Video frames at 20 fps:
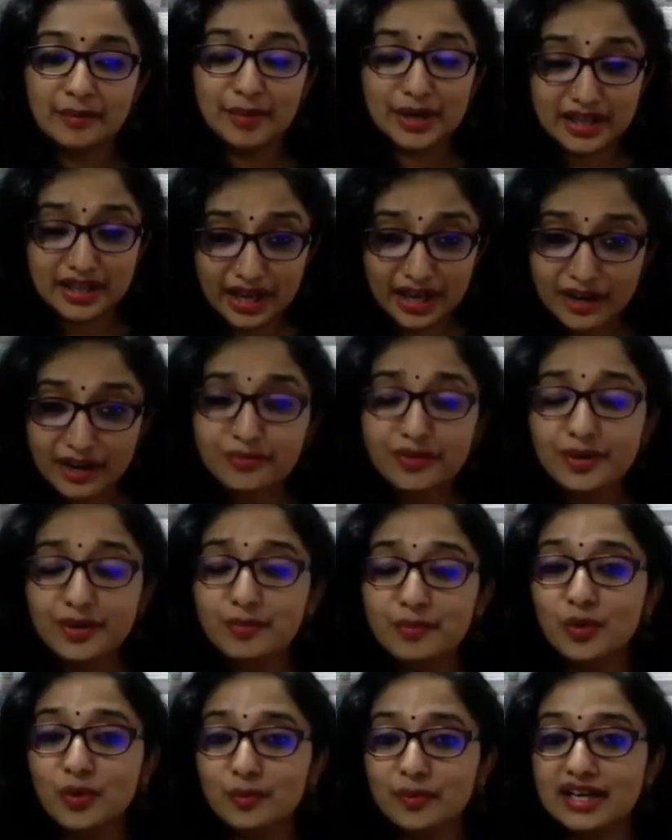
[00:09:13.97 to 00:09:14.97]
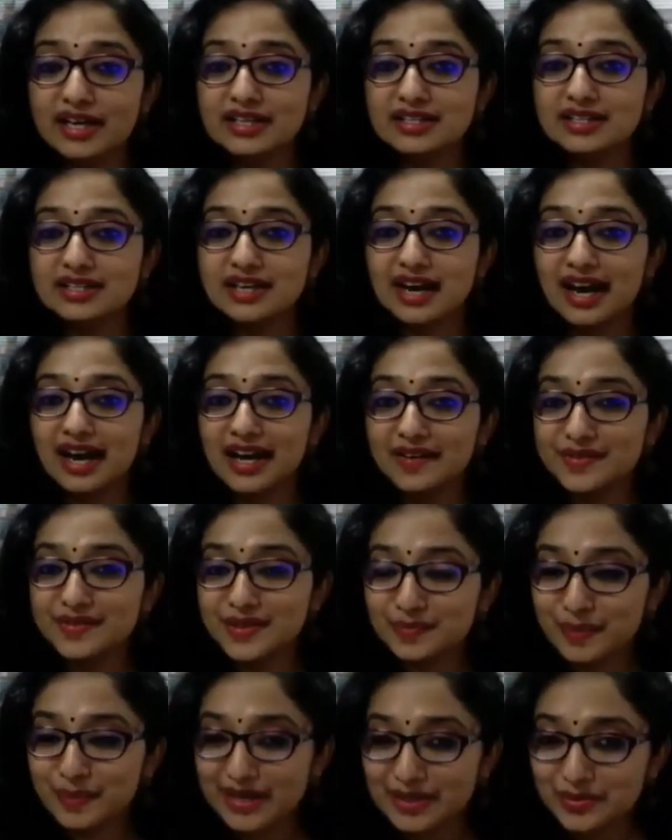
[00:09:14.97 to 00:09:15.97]
but every moment I have
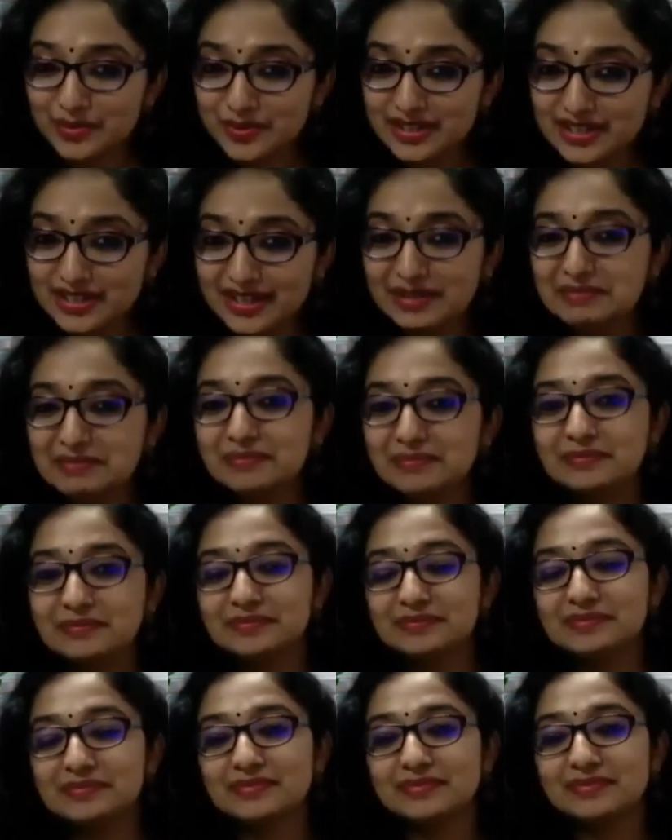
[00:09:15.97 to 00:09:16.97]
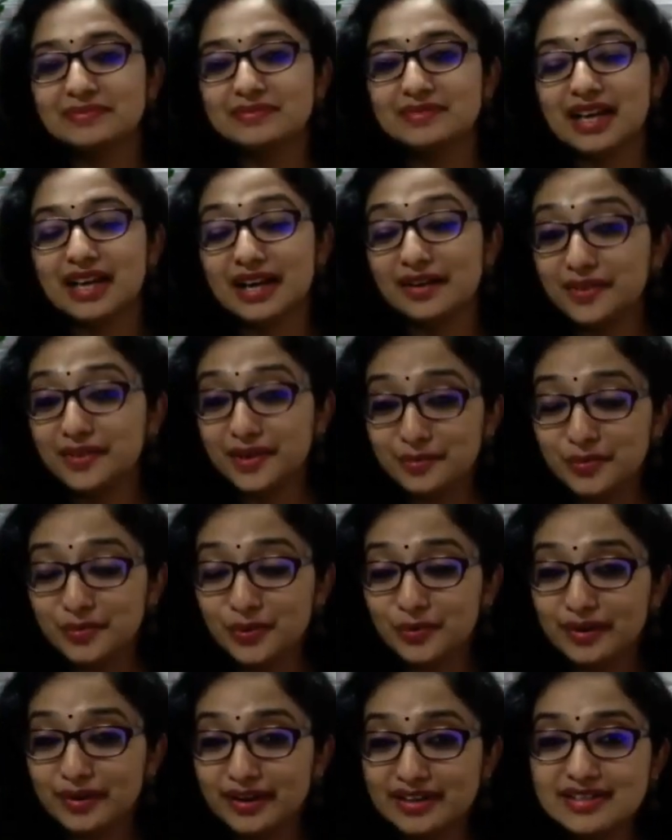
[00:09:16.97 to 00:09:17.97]
spent with him, every
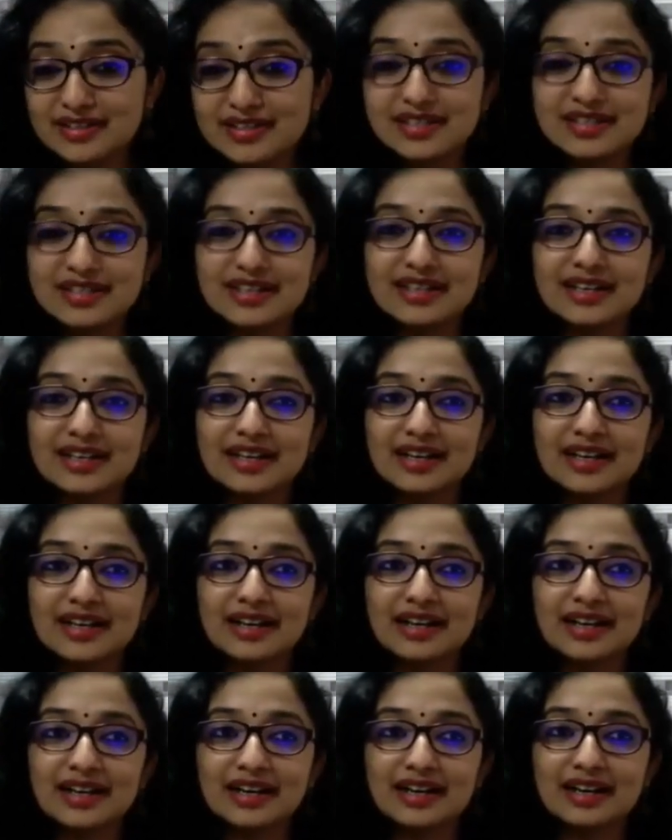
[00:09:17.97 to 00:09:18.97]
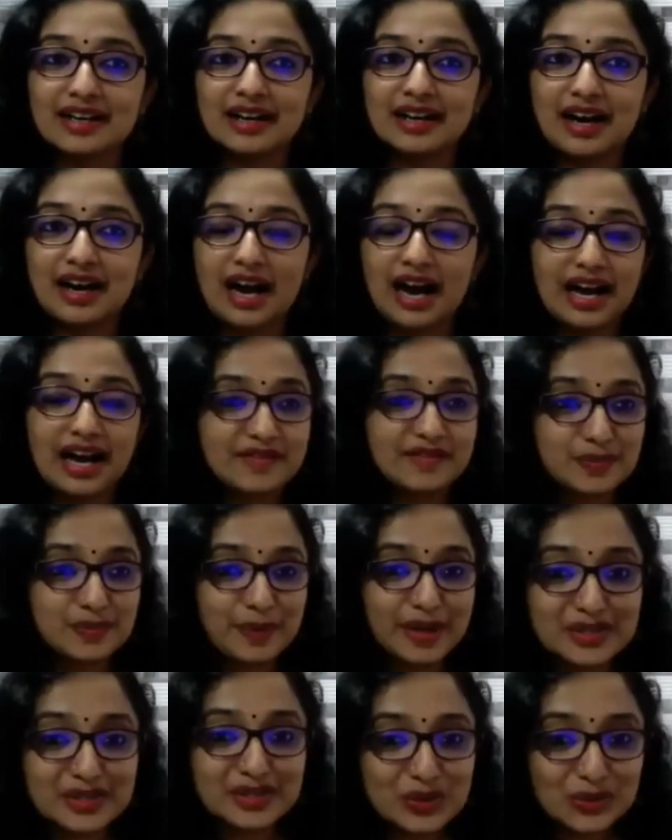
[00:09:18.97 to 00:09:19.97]
moment I have
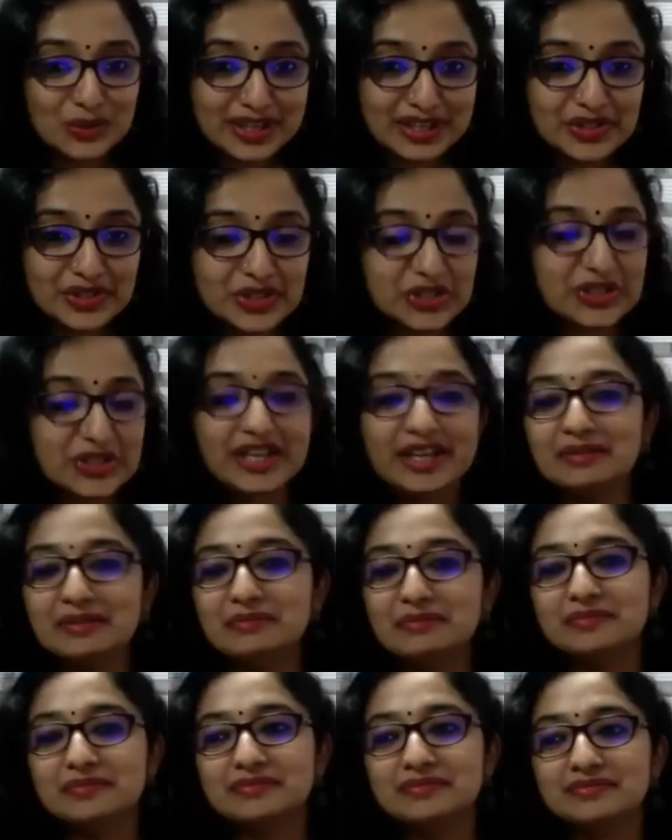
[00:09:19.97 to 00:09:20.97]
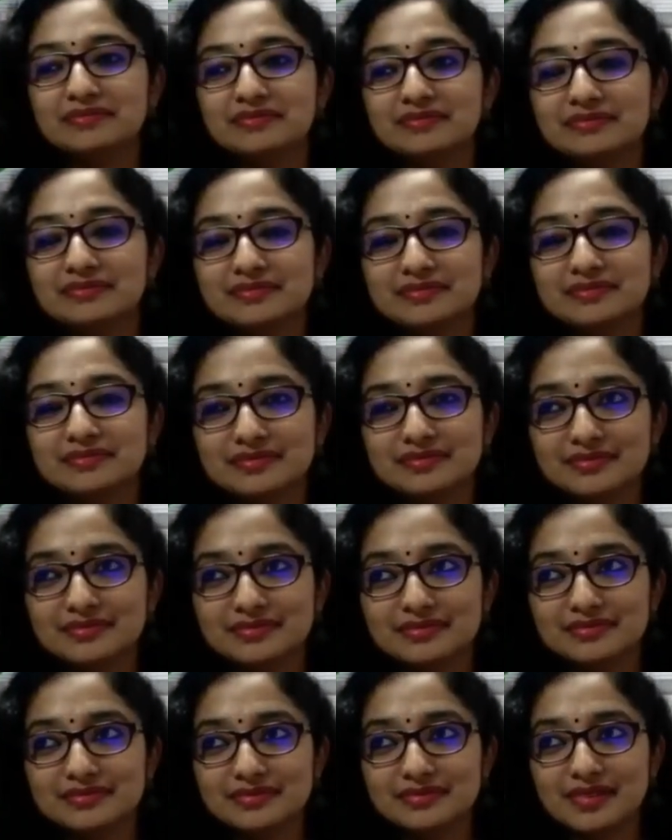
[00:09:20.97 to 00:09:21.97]
spent talking to him
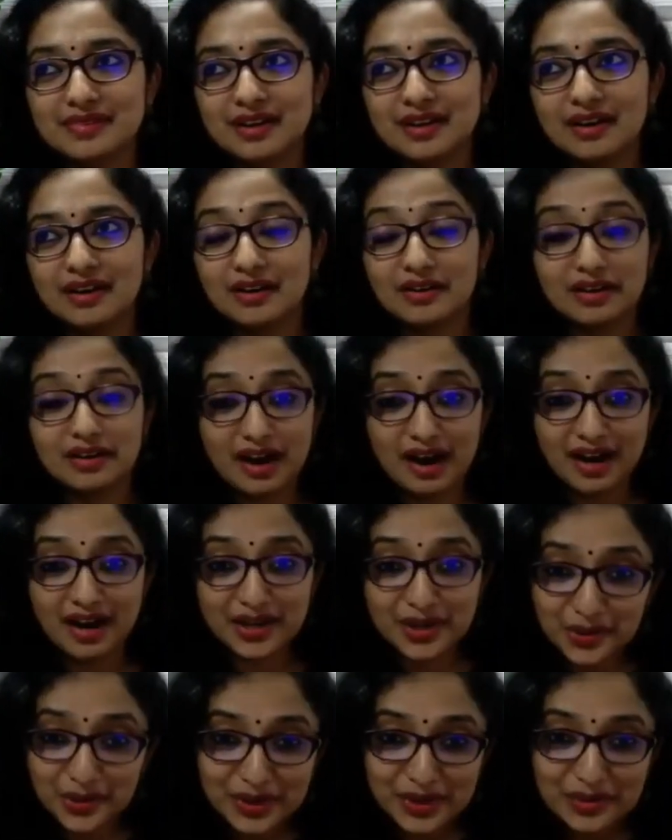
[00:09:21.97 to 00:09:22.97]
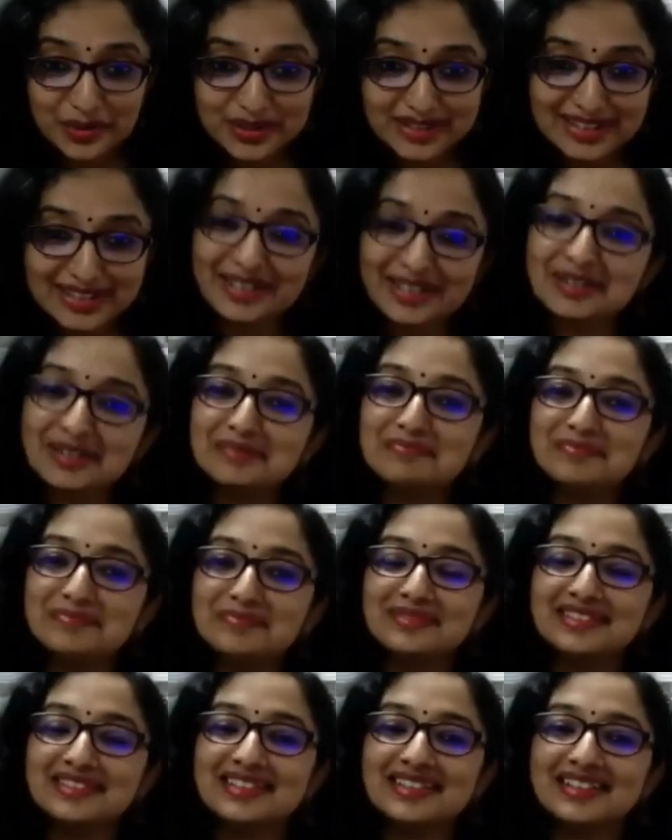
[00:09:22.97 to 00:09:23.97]
or arguing with
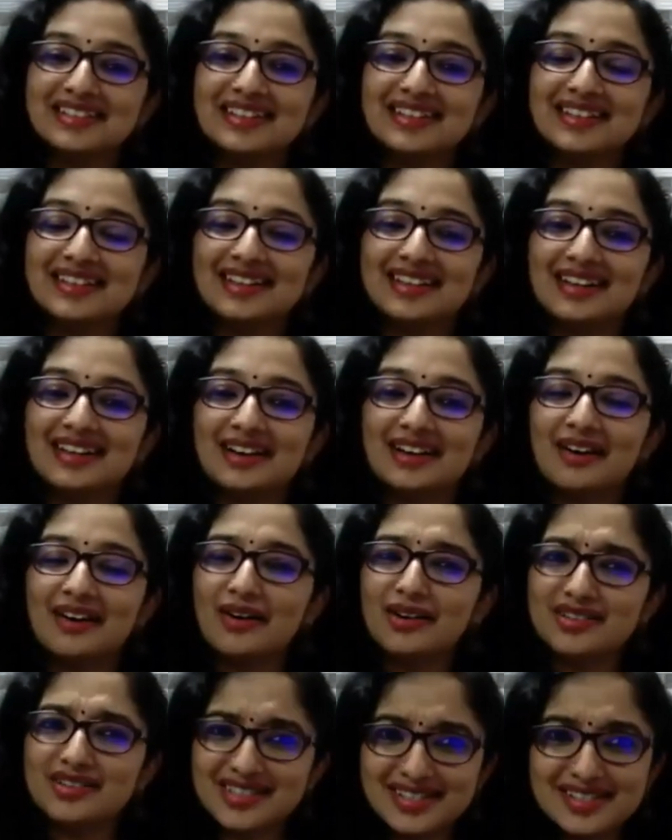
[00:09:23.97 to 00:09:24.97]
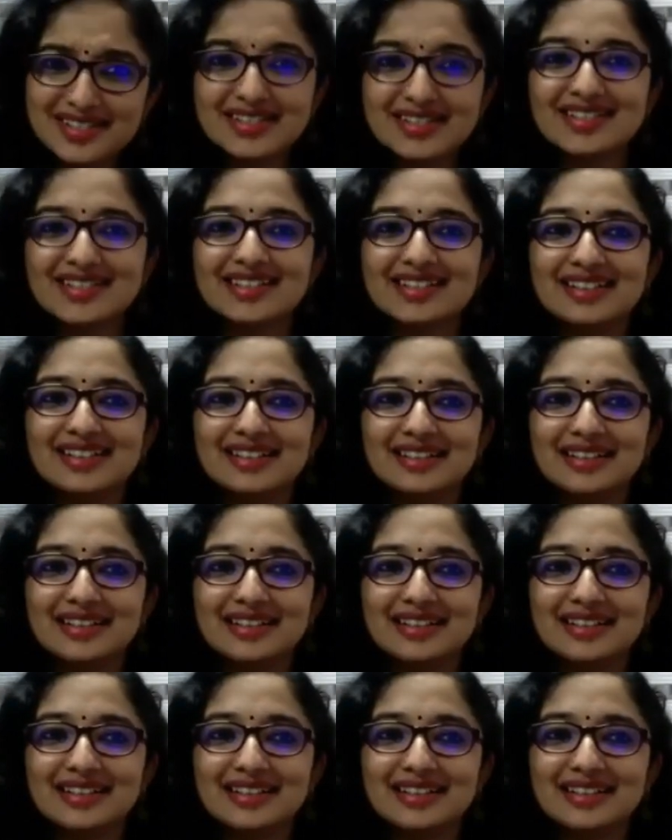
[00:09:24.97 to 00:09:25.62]
him or just